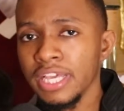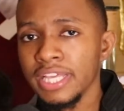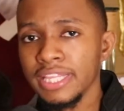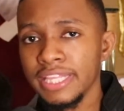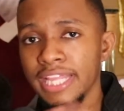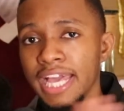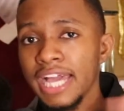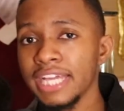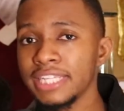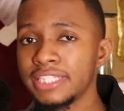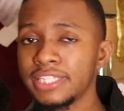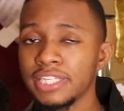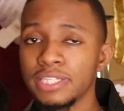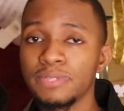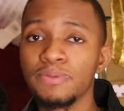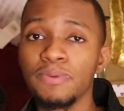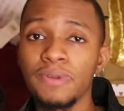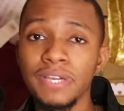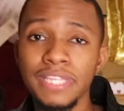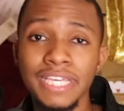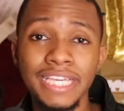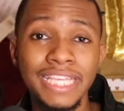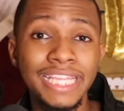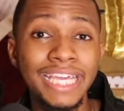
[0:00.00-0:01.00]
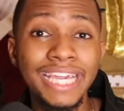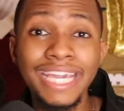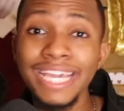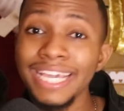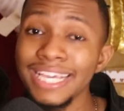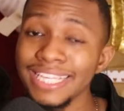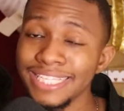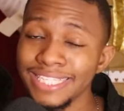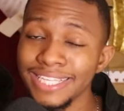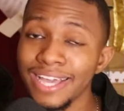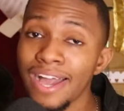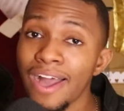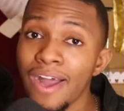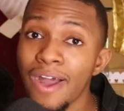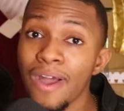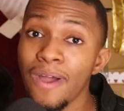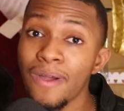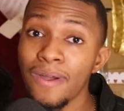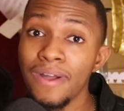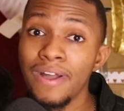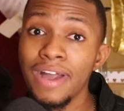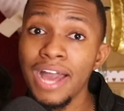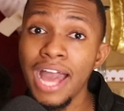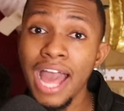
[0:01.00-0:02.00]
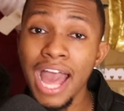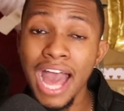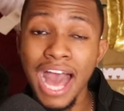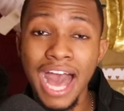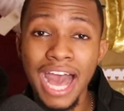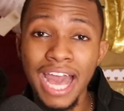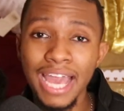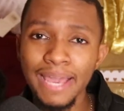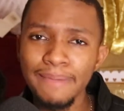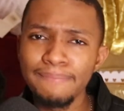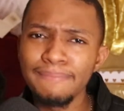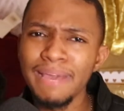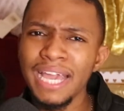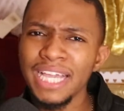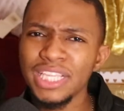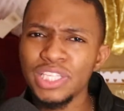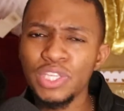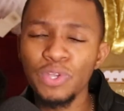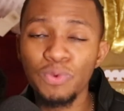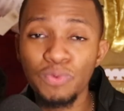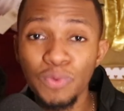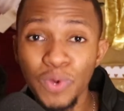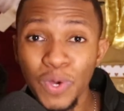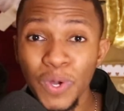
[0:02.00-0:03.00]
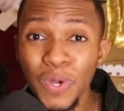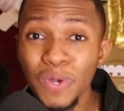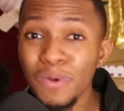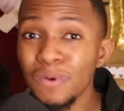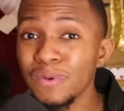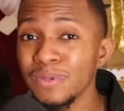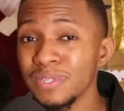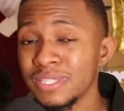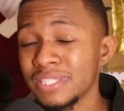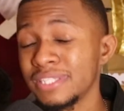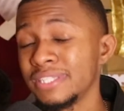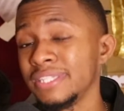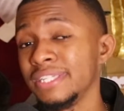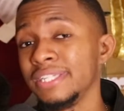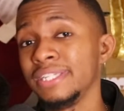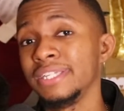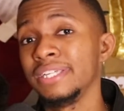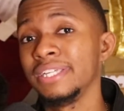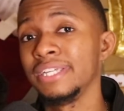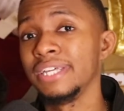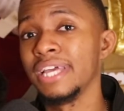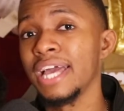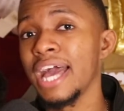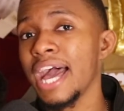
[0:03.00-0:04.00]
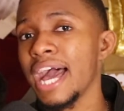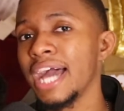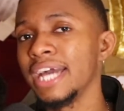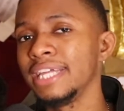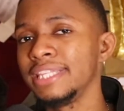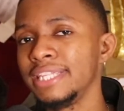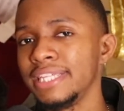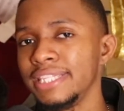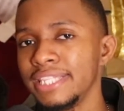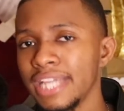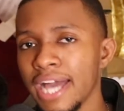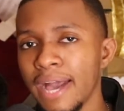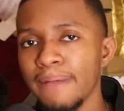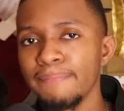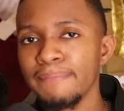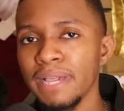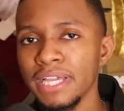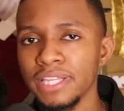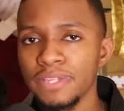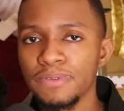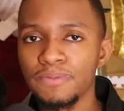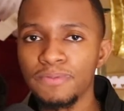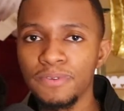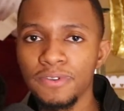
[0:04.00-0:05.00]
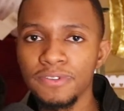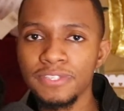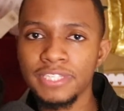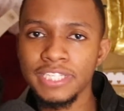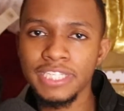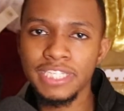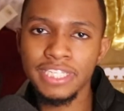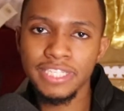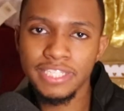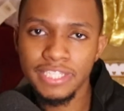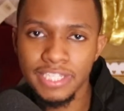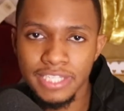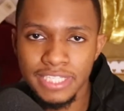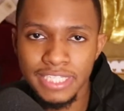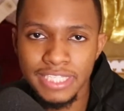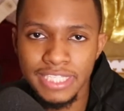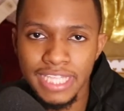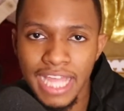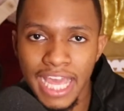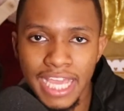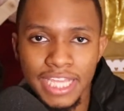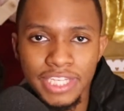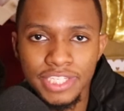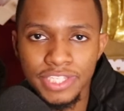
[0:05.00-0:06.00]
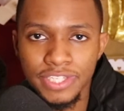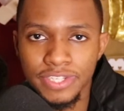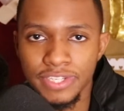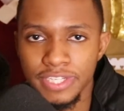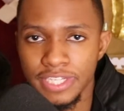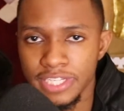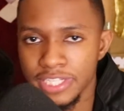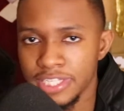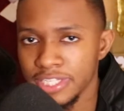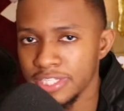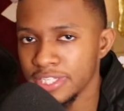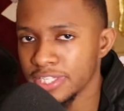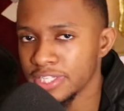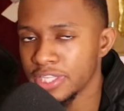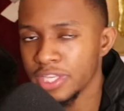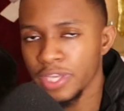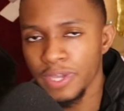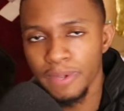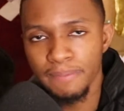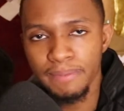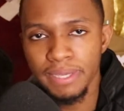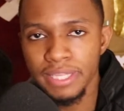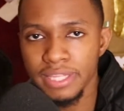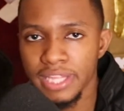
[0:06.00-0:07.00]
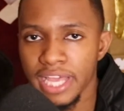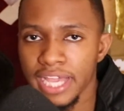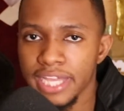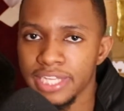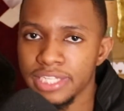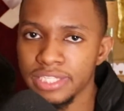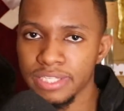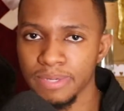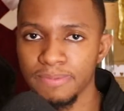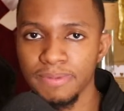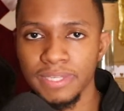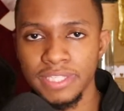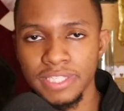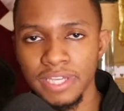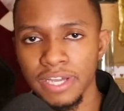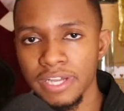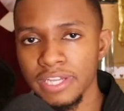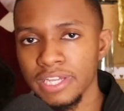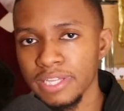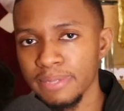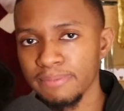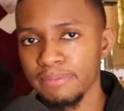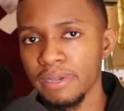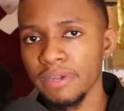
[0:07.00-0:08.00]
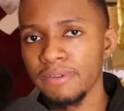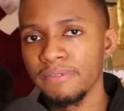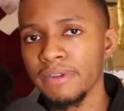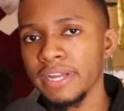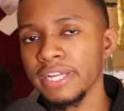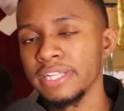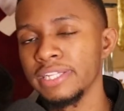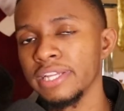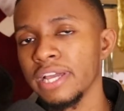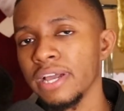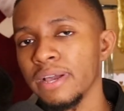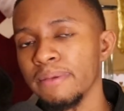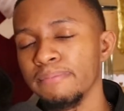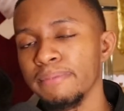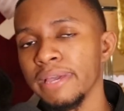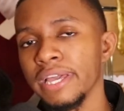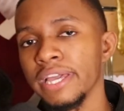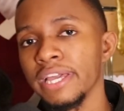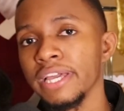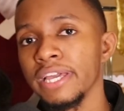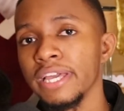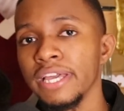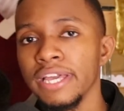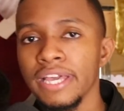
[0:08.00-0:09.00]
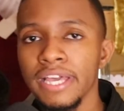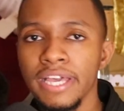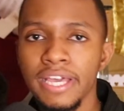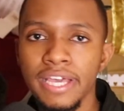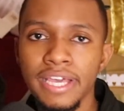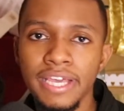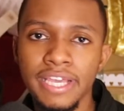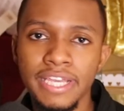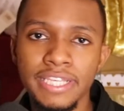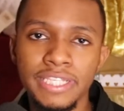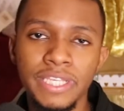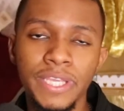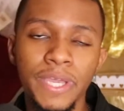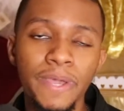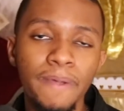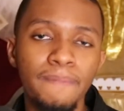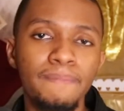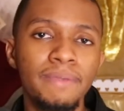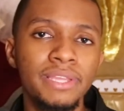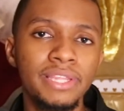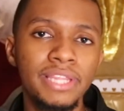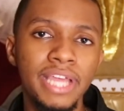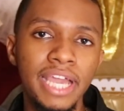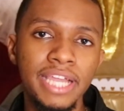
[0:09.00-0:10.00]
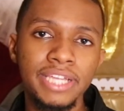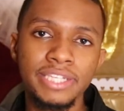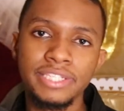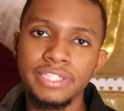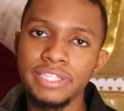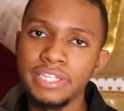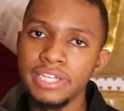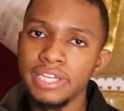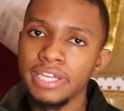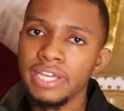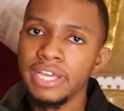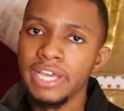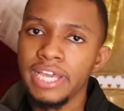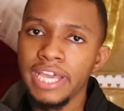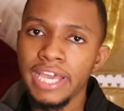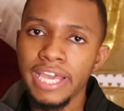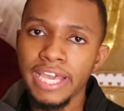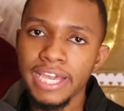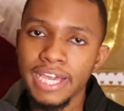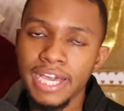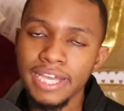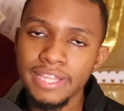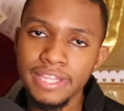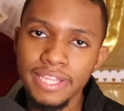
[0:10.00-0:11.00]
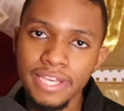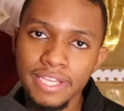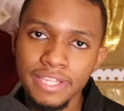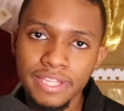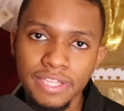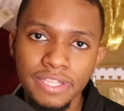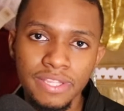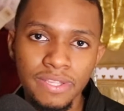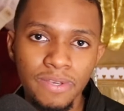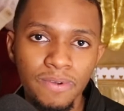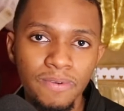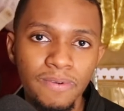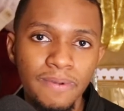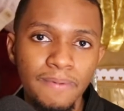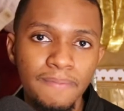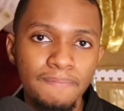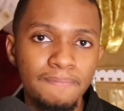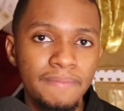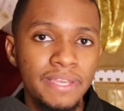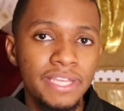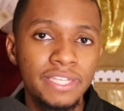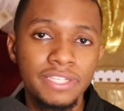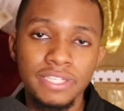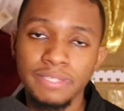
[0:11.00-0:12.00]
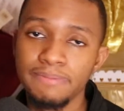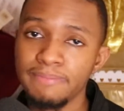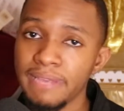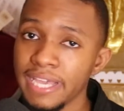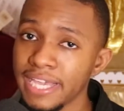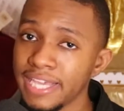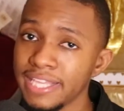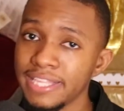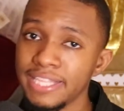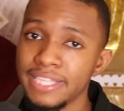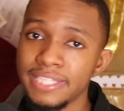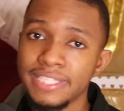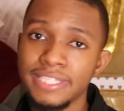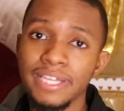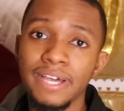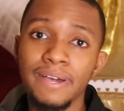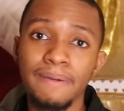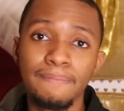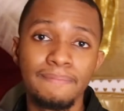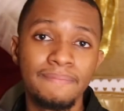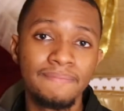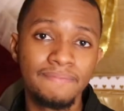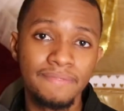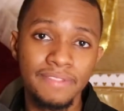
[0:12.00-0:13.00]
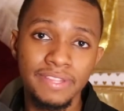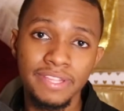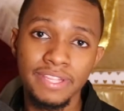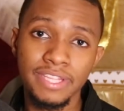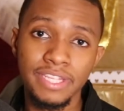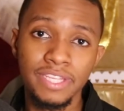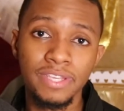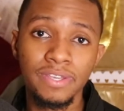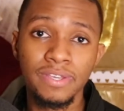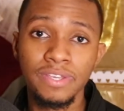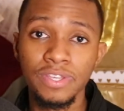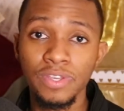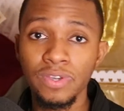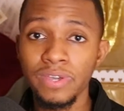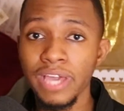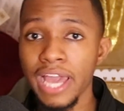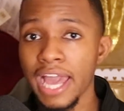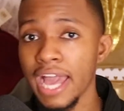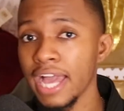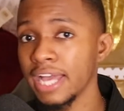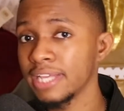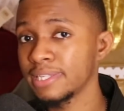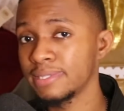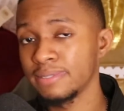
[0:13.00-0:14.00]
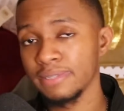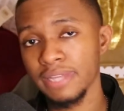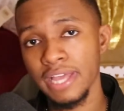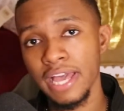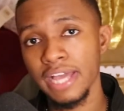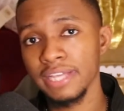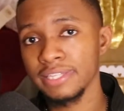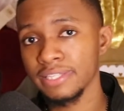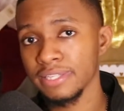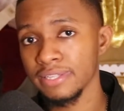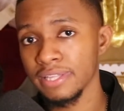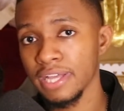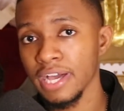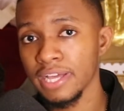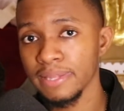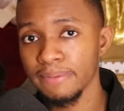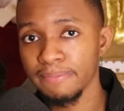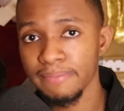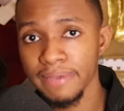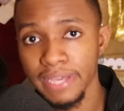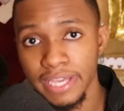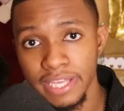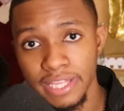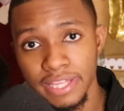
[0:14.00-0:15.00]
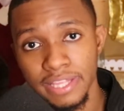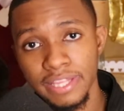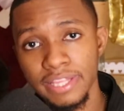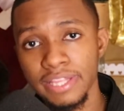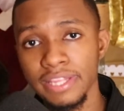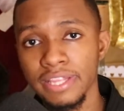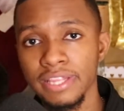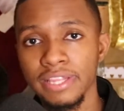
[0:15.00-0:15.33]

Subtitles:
That's just what it is, y'all. I ain't make the rules. I did not make the rules. This is just nature. This is just human nature we talking about right now, man. It's human nature. Ain't got nothing to do with me just making this up. You can ask a lot of men.